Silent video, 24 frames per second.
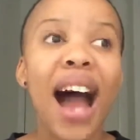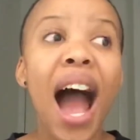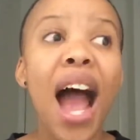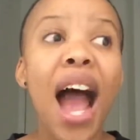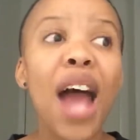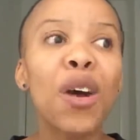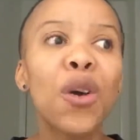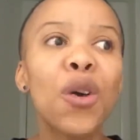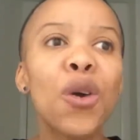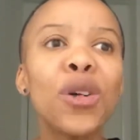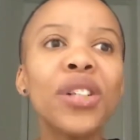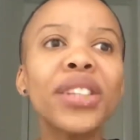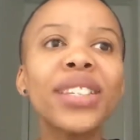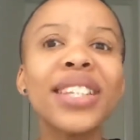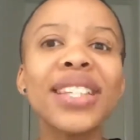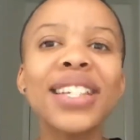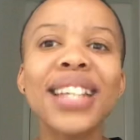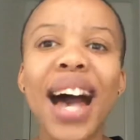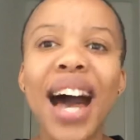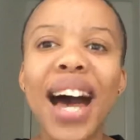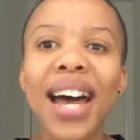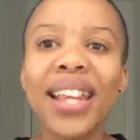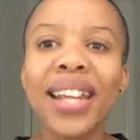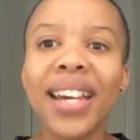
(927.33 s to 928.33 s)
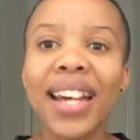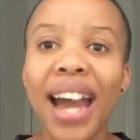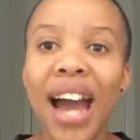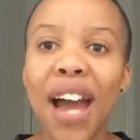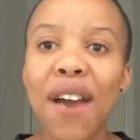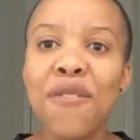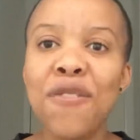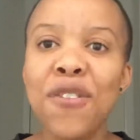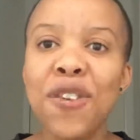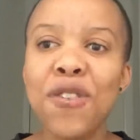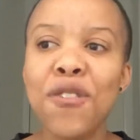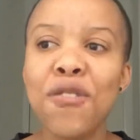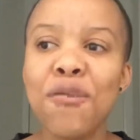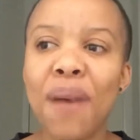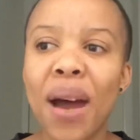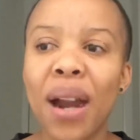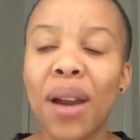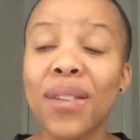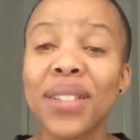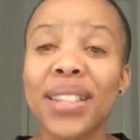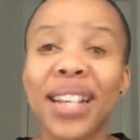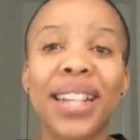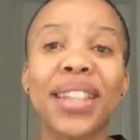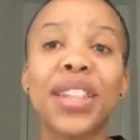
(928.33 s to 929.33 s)
called this other guy friend of mine. I
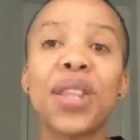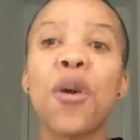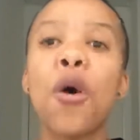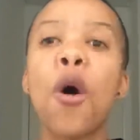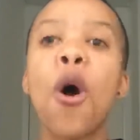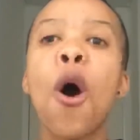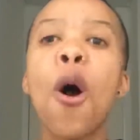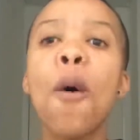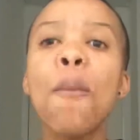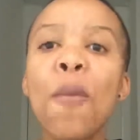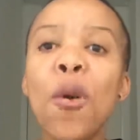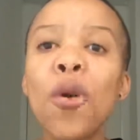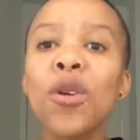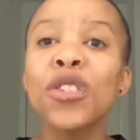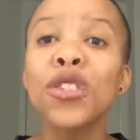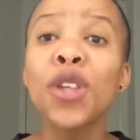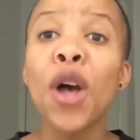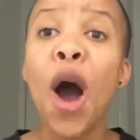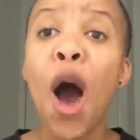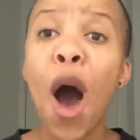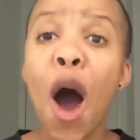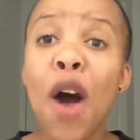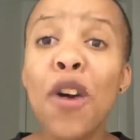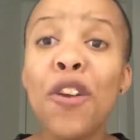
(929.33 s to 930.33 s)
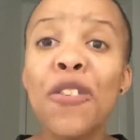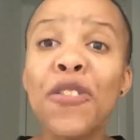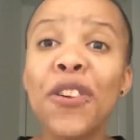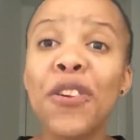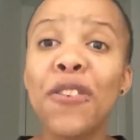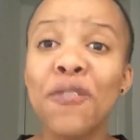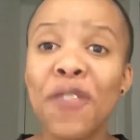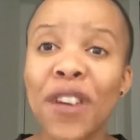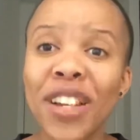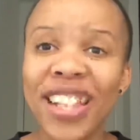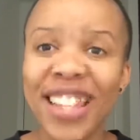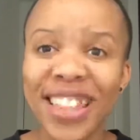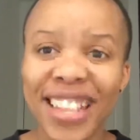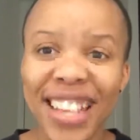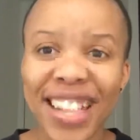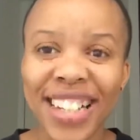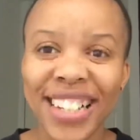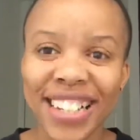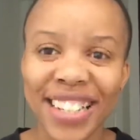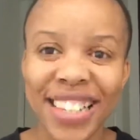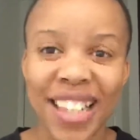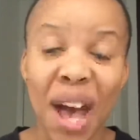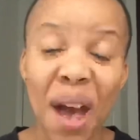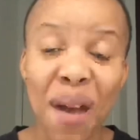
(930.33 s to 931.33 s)
was like, the most horrific funny thing
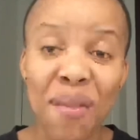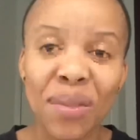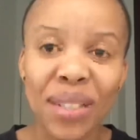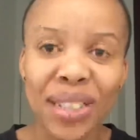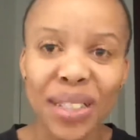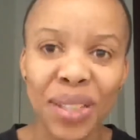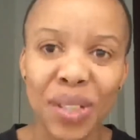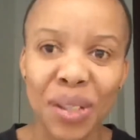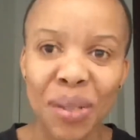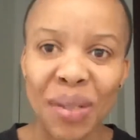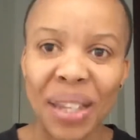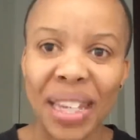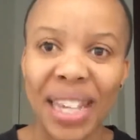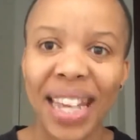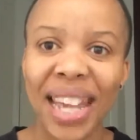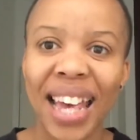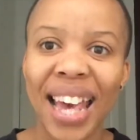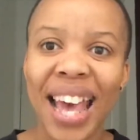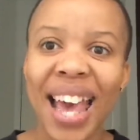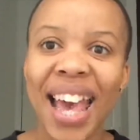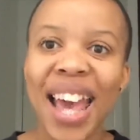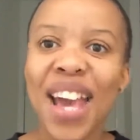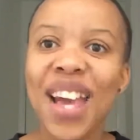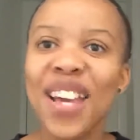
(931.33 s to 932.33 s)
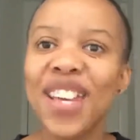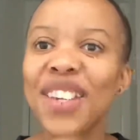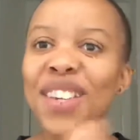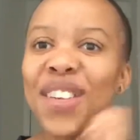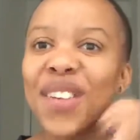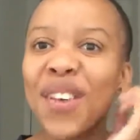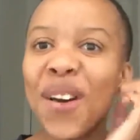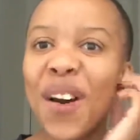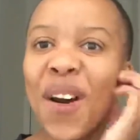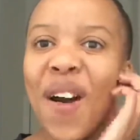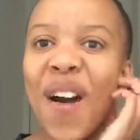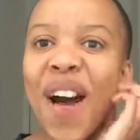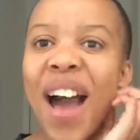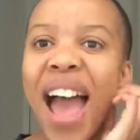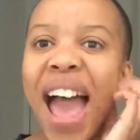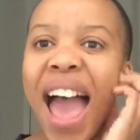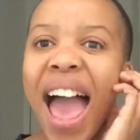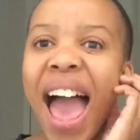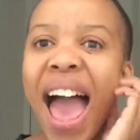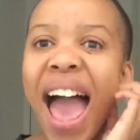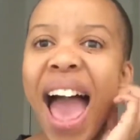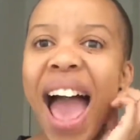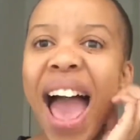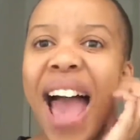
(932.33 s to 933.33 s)
just happened to me, you know?
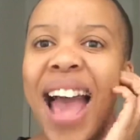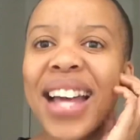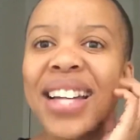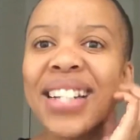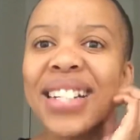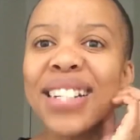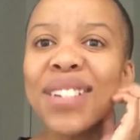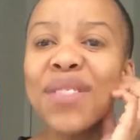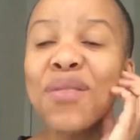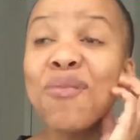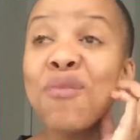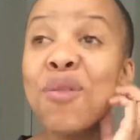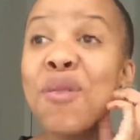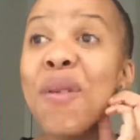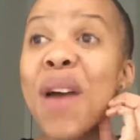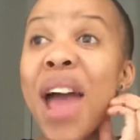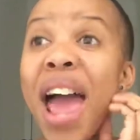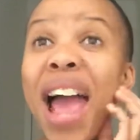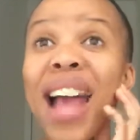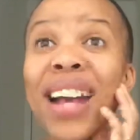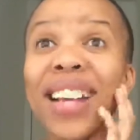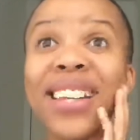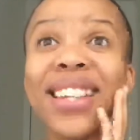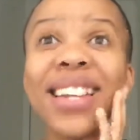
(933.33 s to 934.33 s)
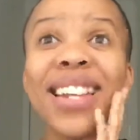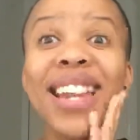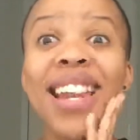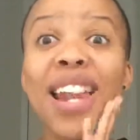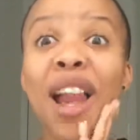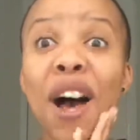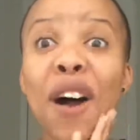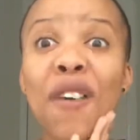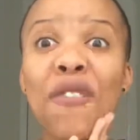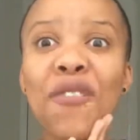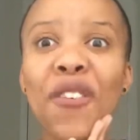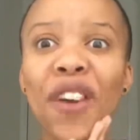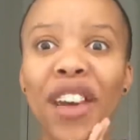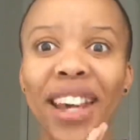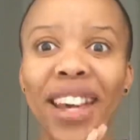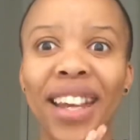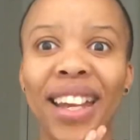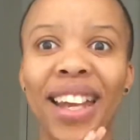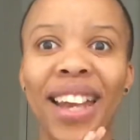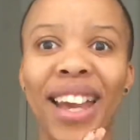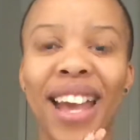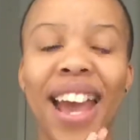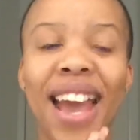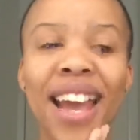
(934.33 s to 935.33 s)
And we were actually
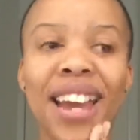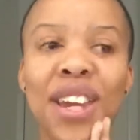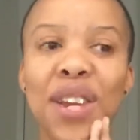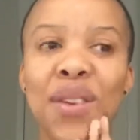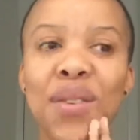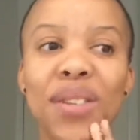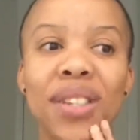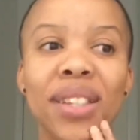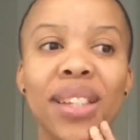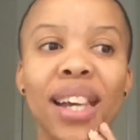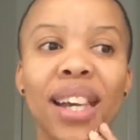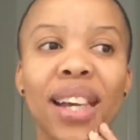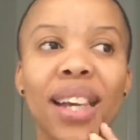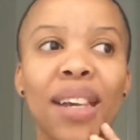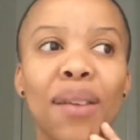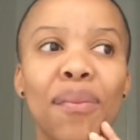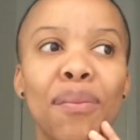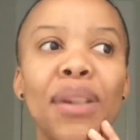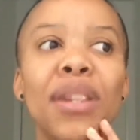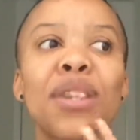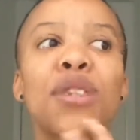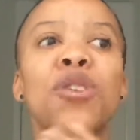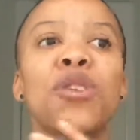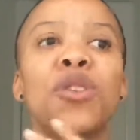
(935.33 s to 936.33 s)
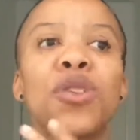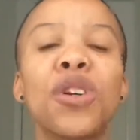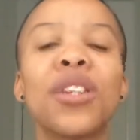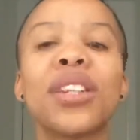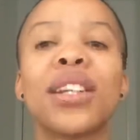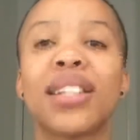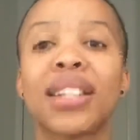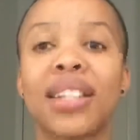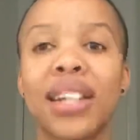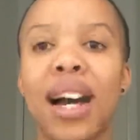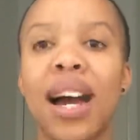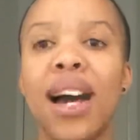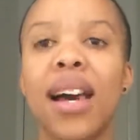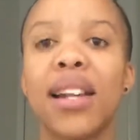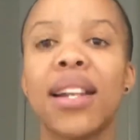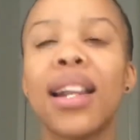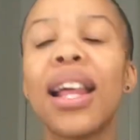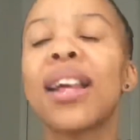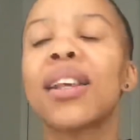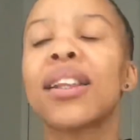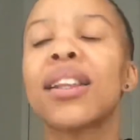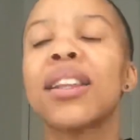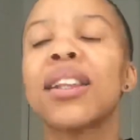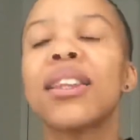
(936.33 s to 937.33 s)
laughing. And he was like, but you know that guy.
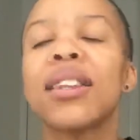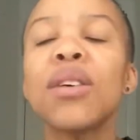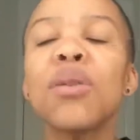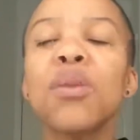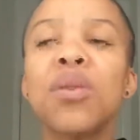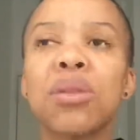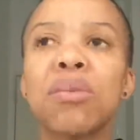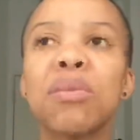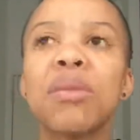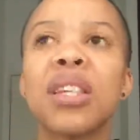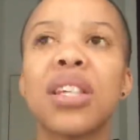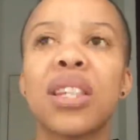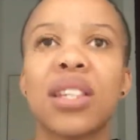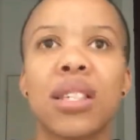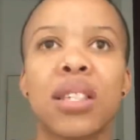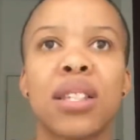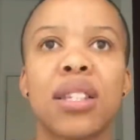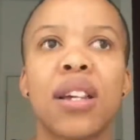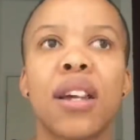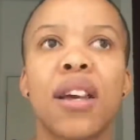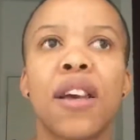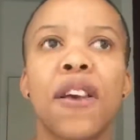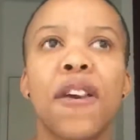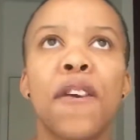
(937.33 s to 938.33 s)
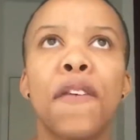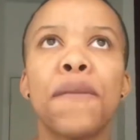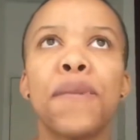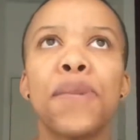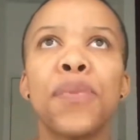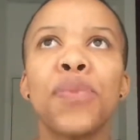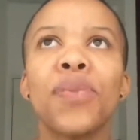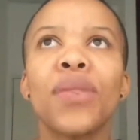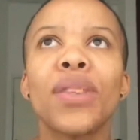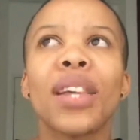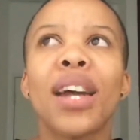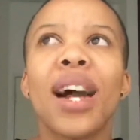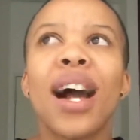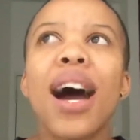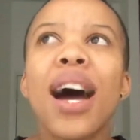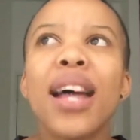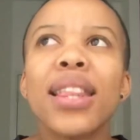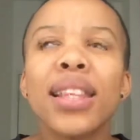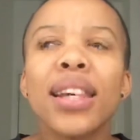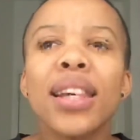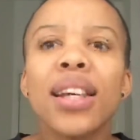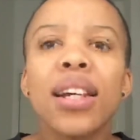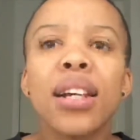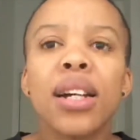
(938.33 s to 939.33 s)
Like, the thing with me is, I
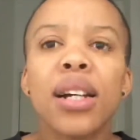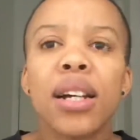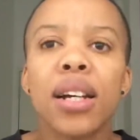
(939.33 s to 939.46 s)
don't